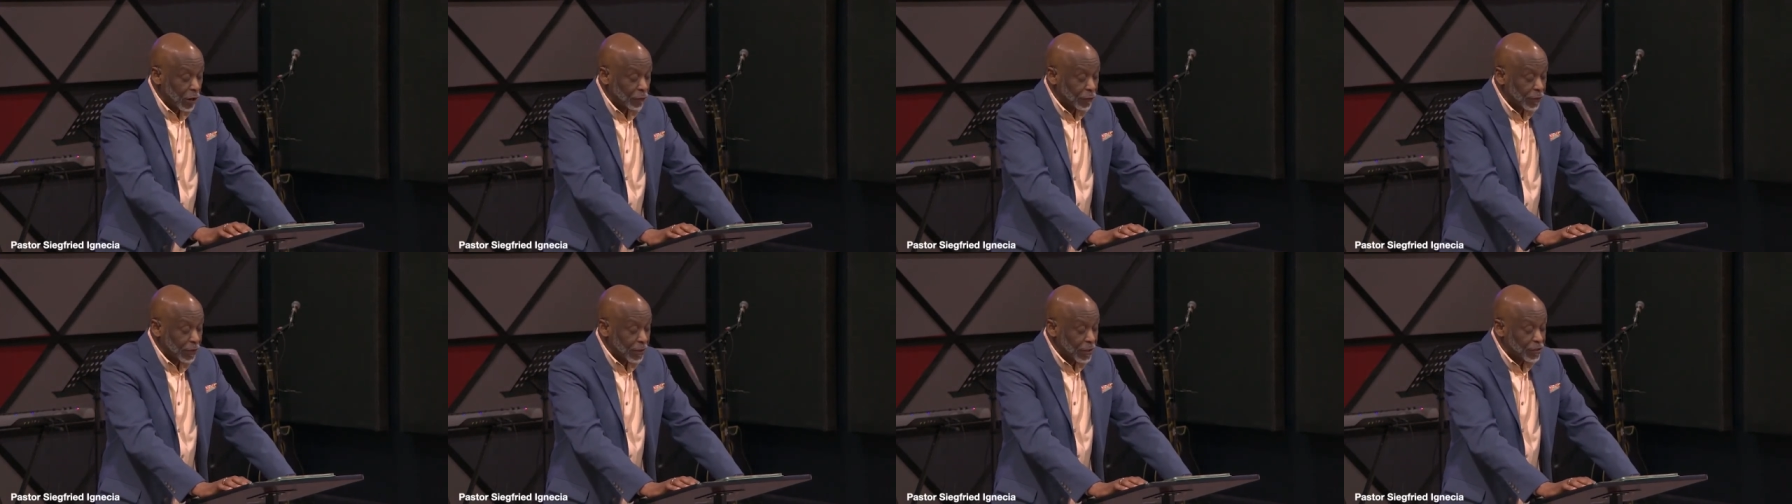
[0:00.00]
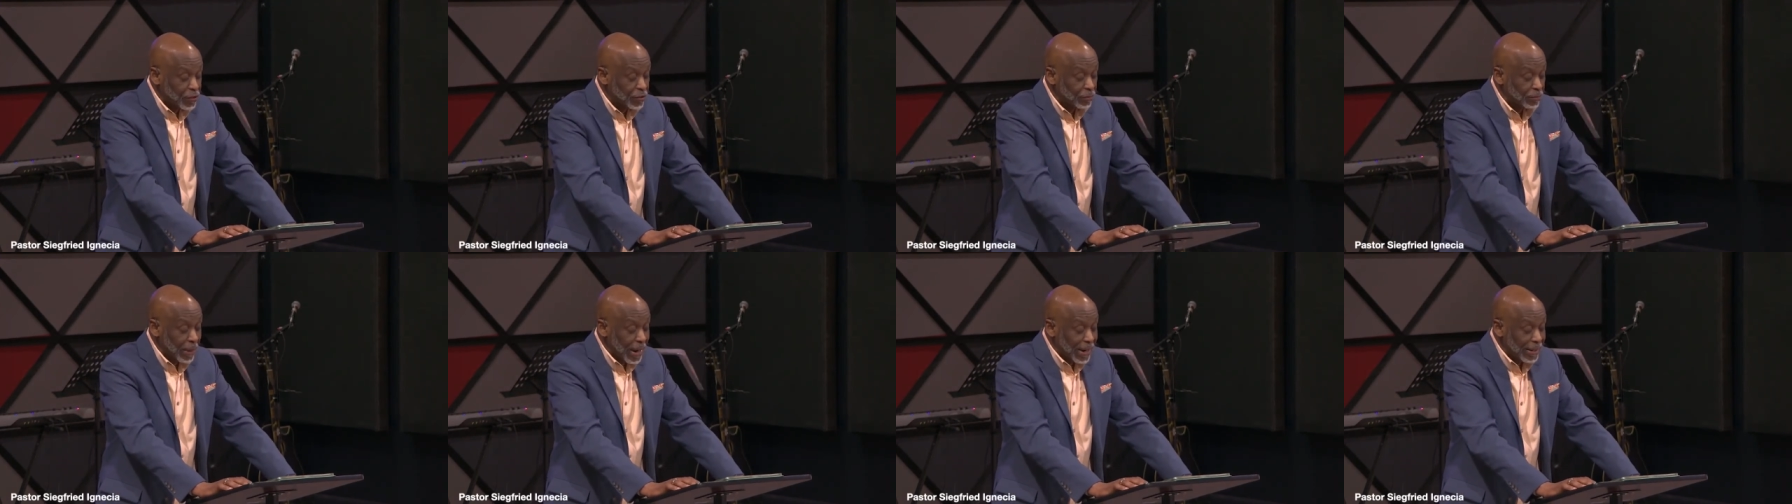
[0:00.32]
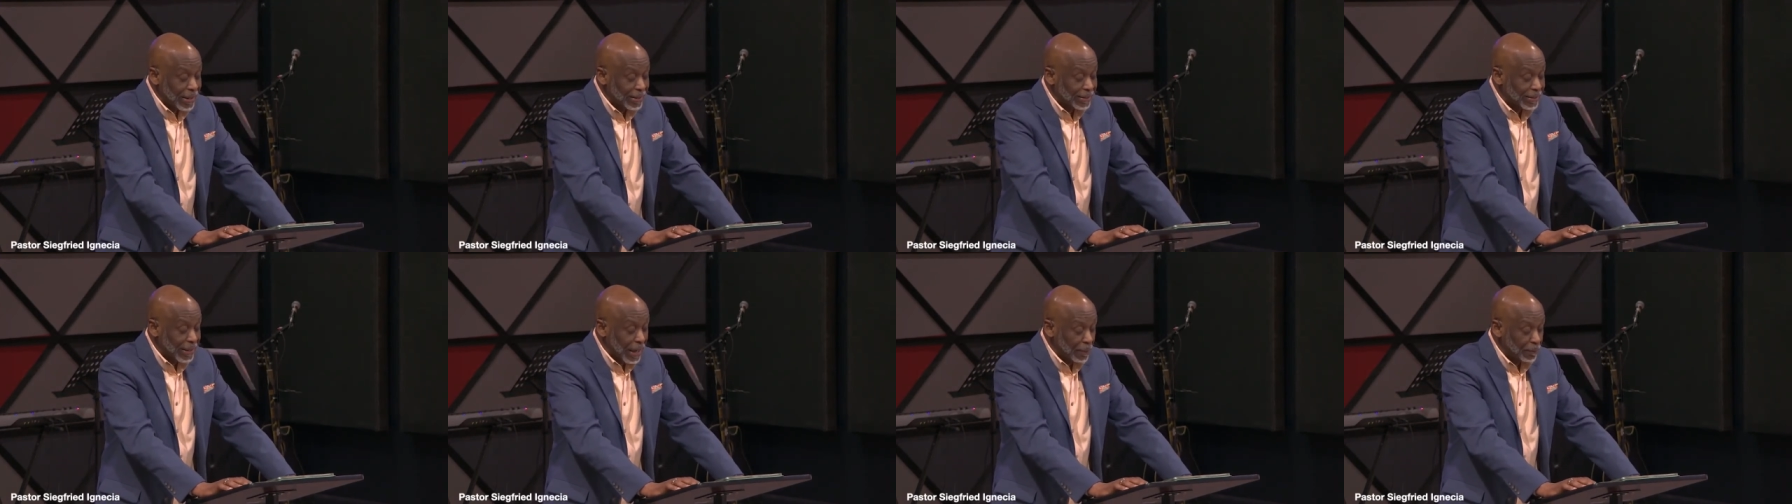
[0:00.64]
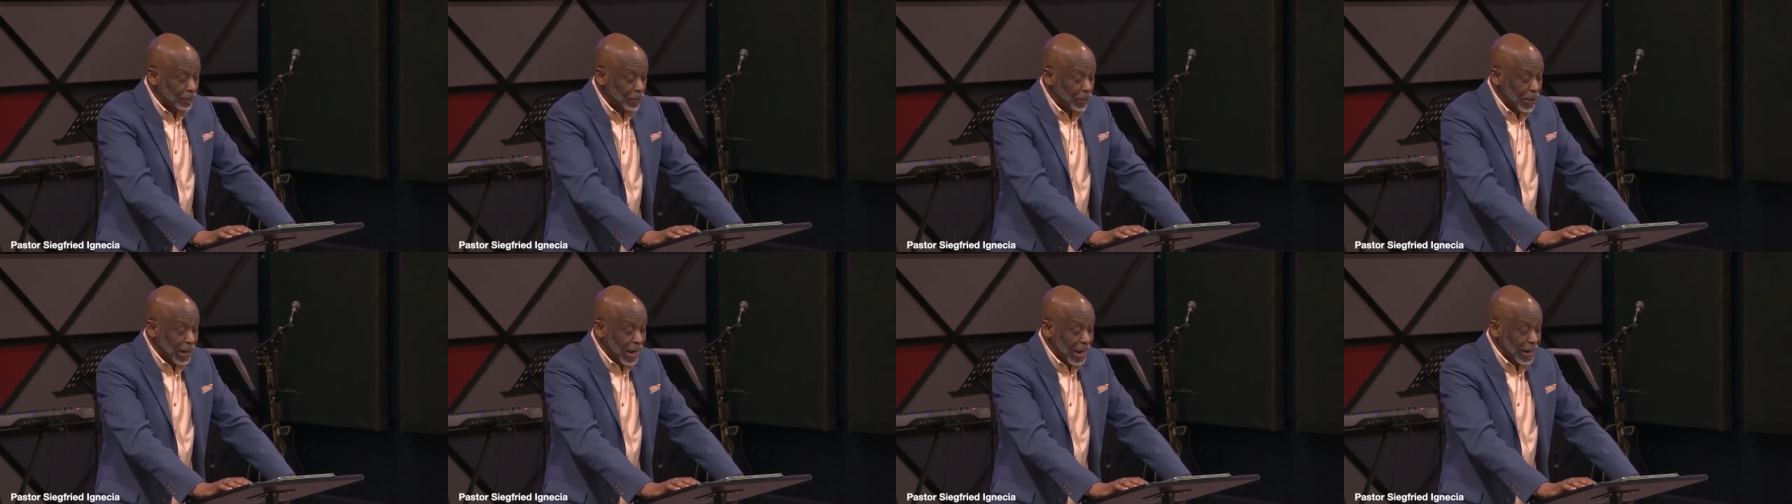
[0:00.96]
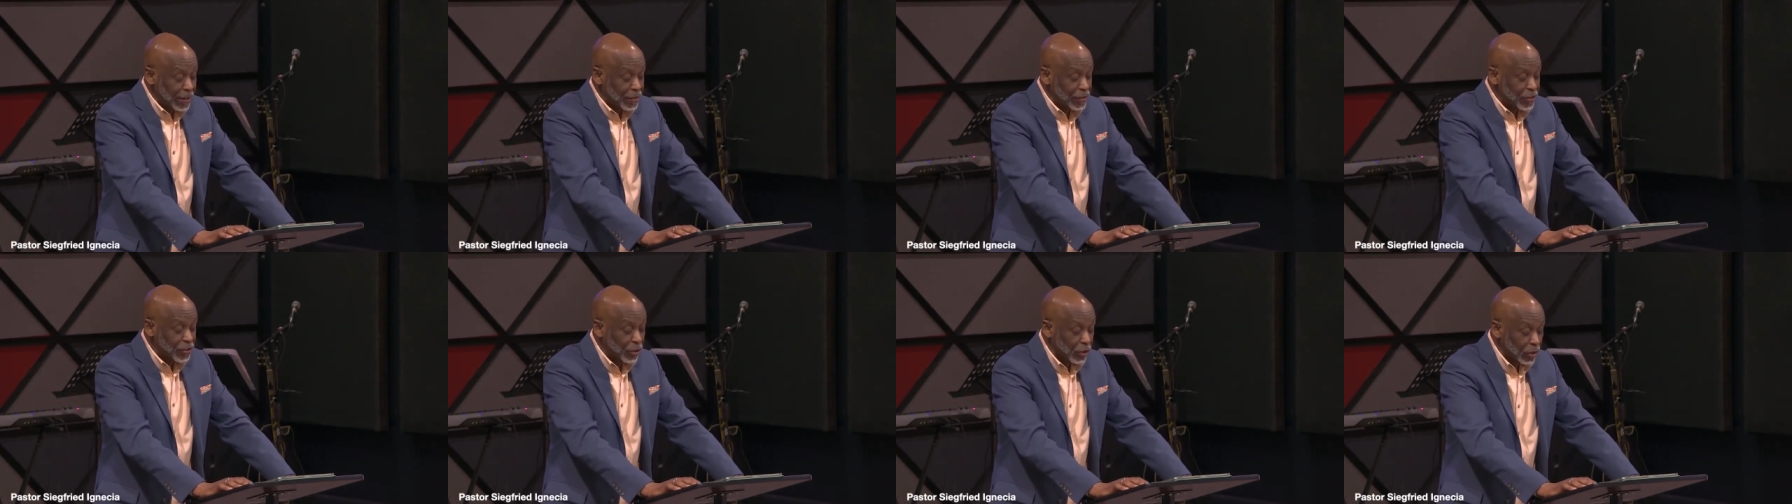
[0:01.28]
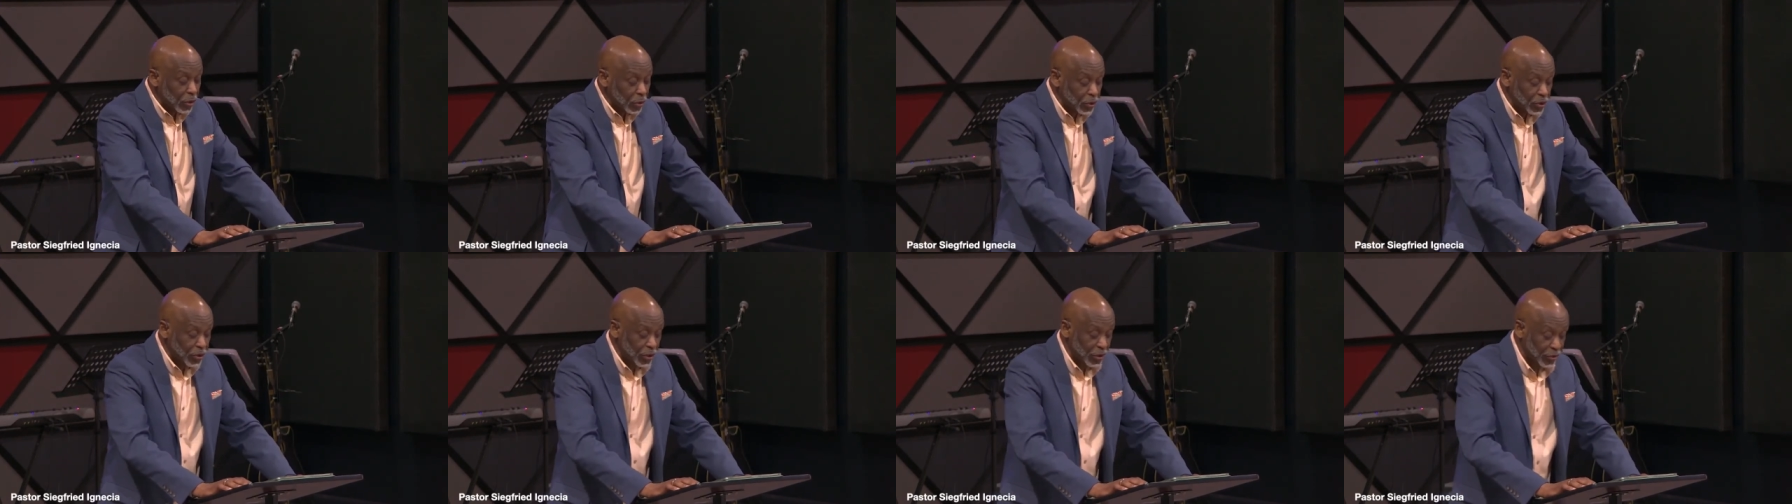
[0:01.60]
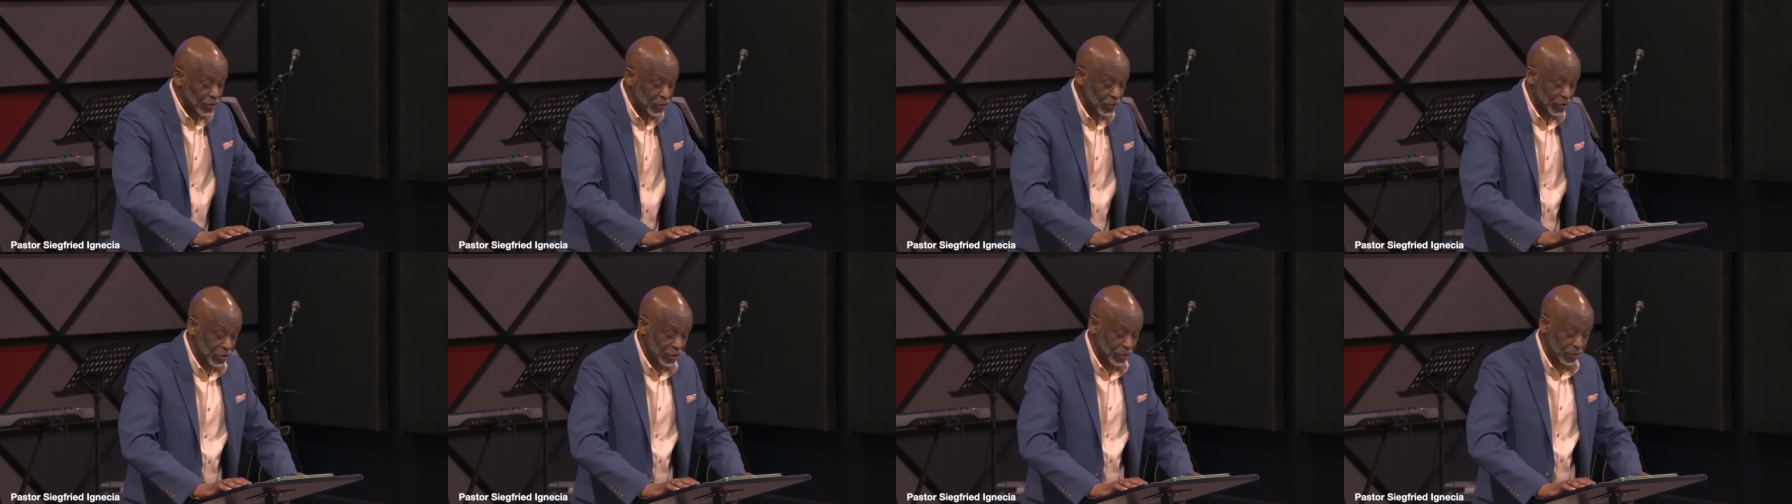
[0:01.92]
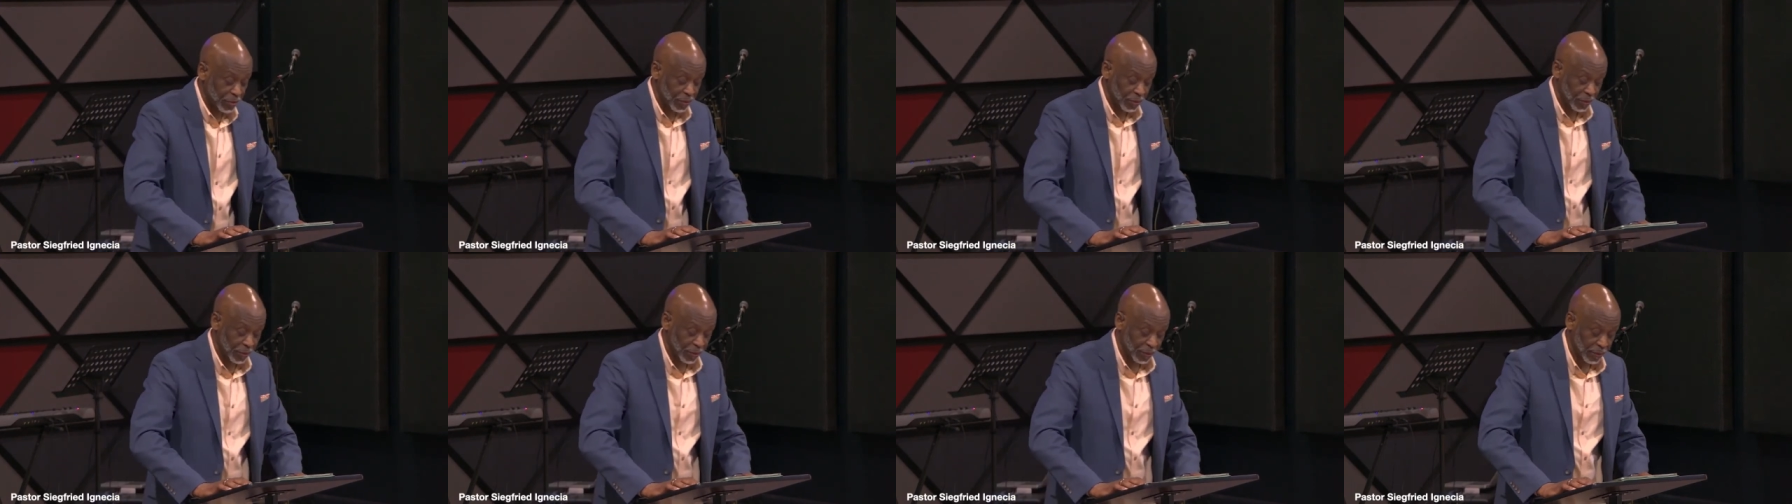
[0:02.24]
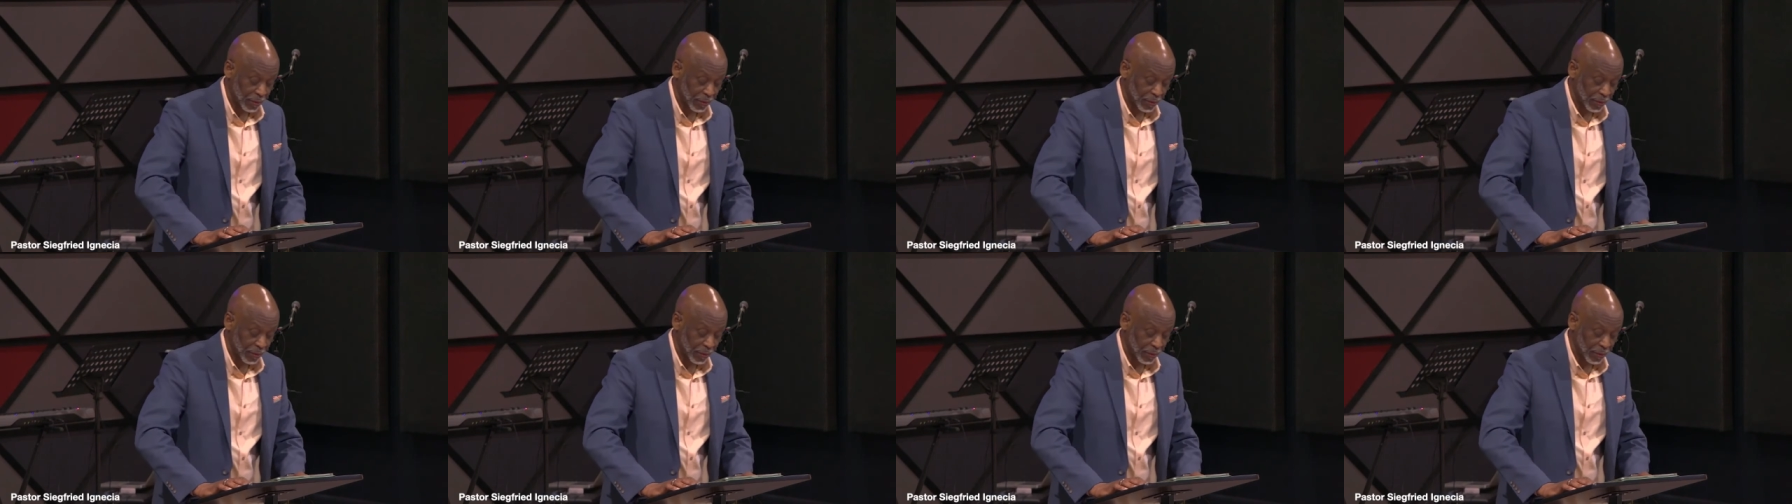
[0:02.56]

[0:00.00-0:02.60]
offered us many temporary solutions,